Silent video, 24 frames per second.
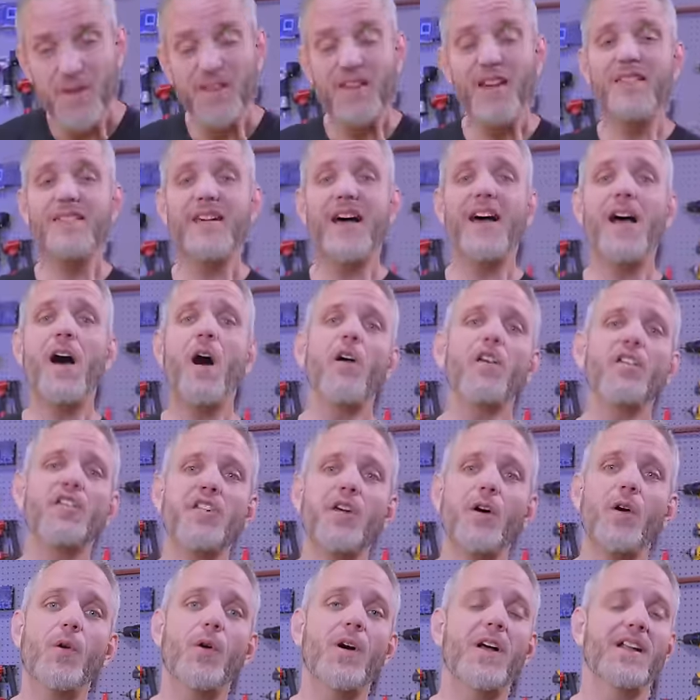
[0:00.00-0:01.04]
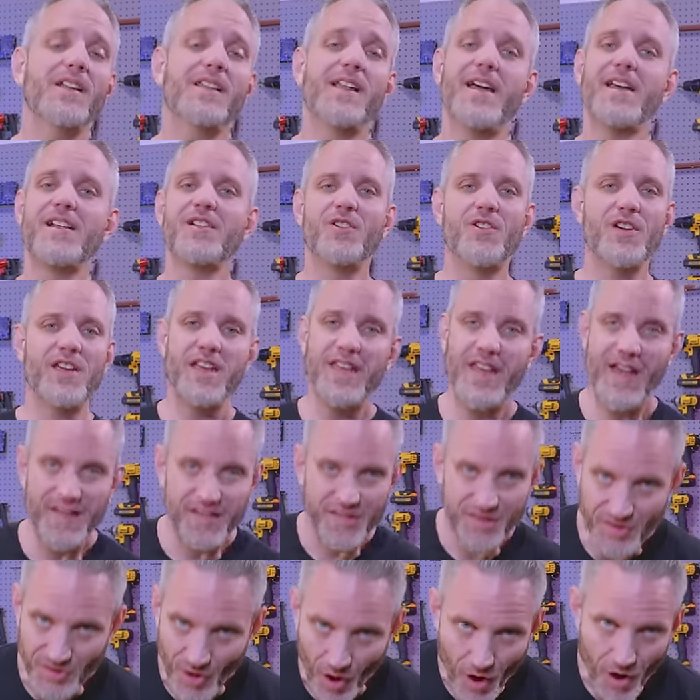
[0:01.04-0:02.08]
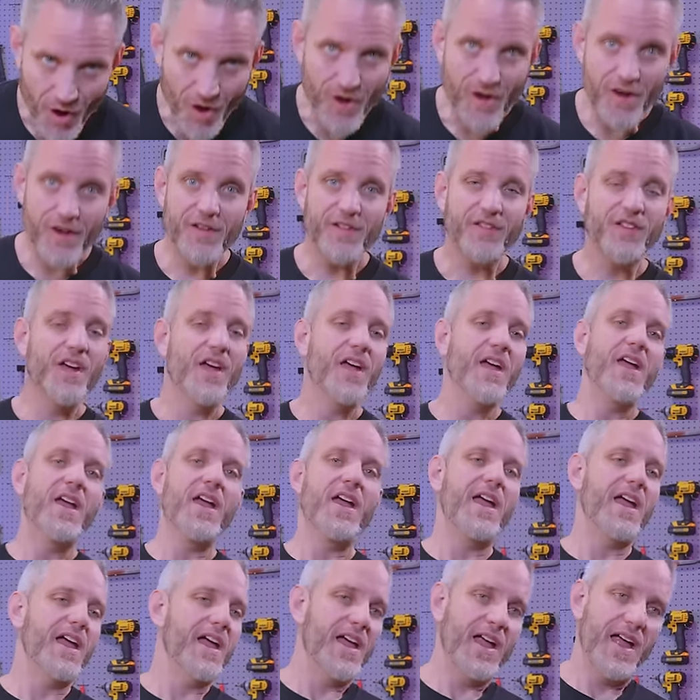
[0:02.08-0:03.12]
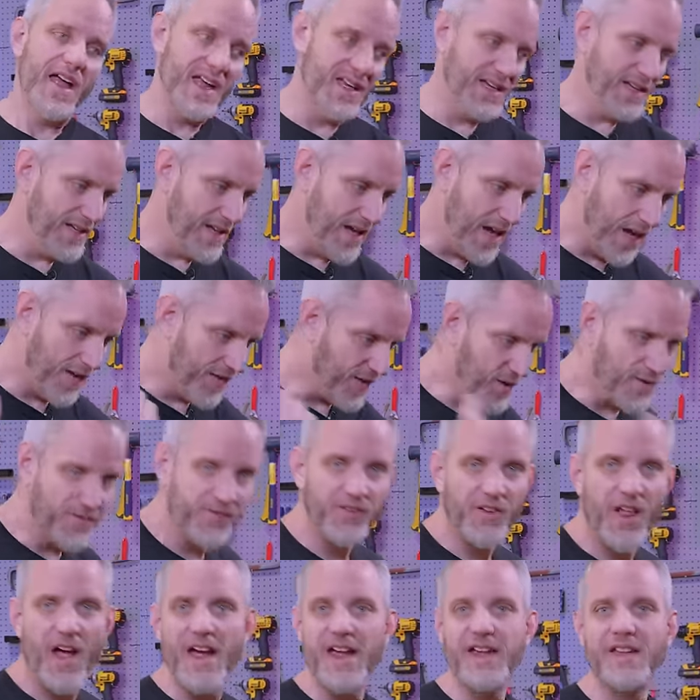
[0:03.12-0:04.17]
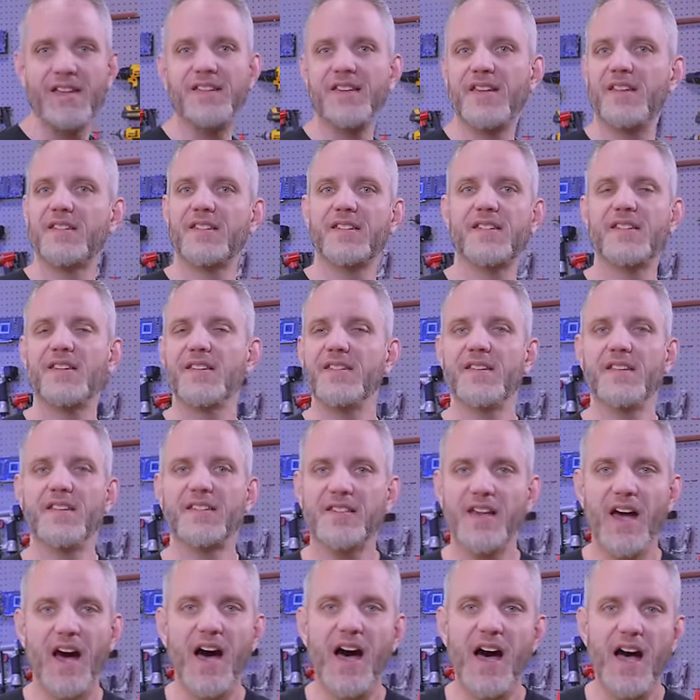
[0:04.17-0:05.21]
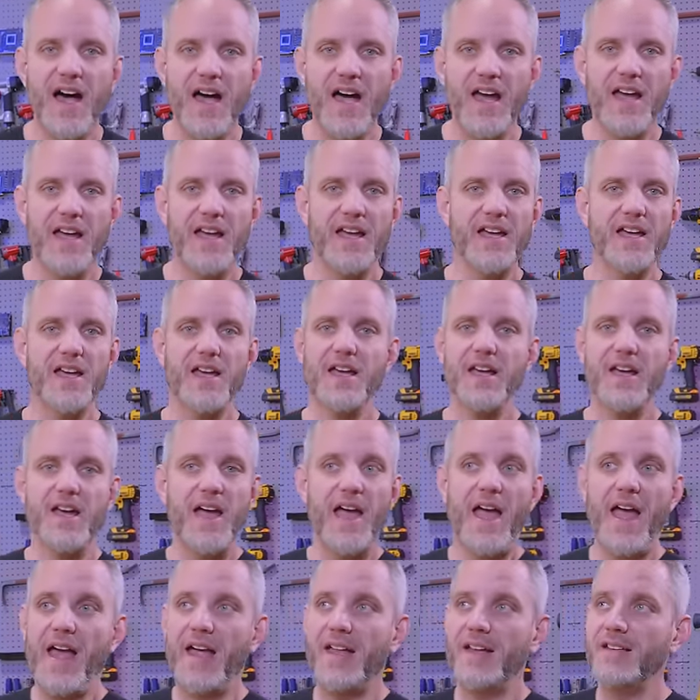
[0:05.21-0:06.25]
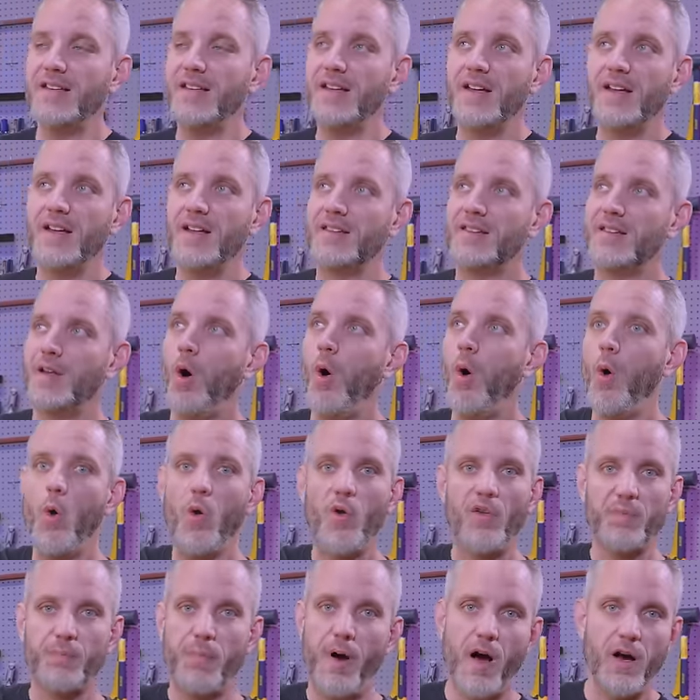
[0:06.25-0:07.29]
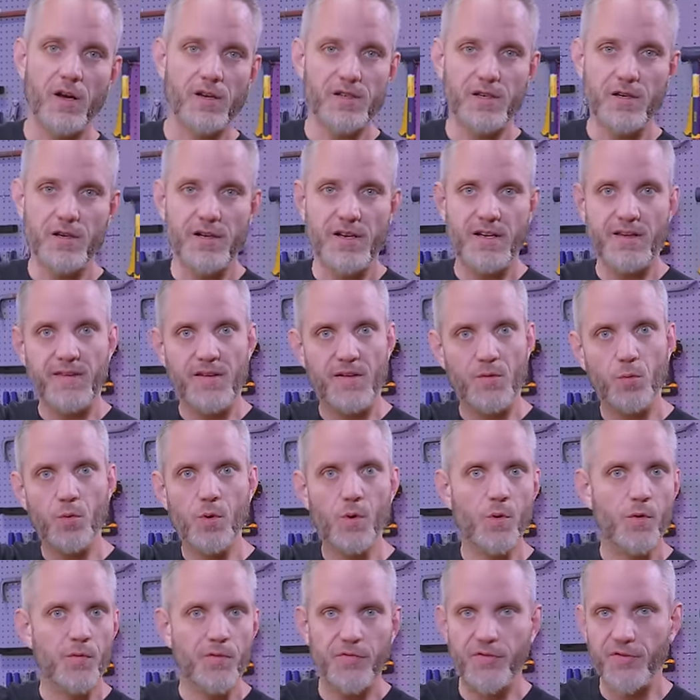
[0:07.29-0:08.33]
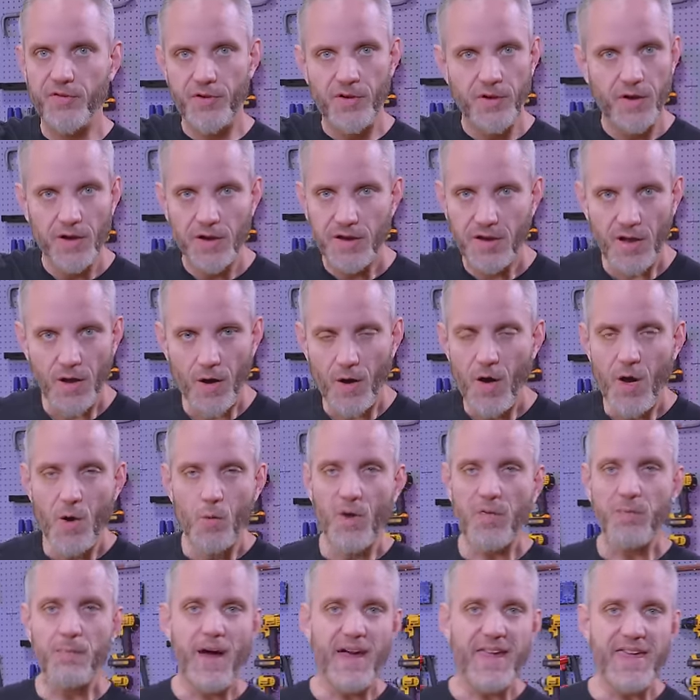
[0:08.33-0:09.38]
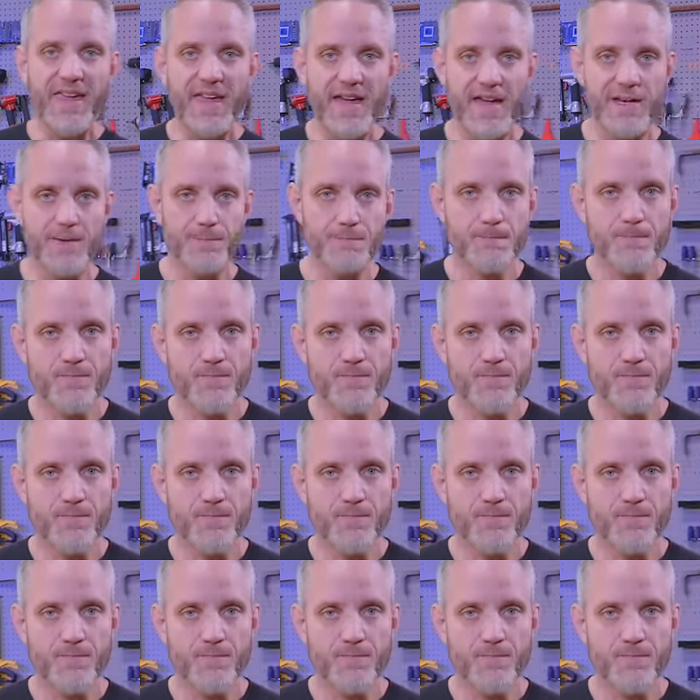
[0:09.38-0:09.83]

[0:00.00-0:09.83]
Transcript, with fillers: Because I also like looking at stars and other flying discs in the sky and the holes punctured in the roof, you know, with my kid.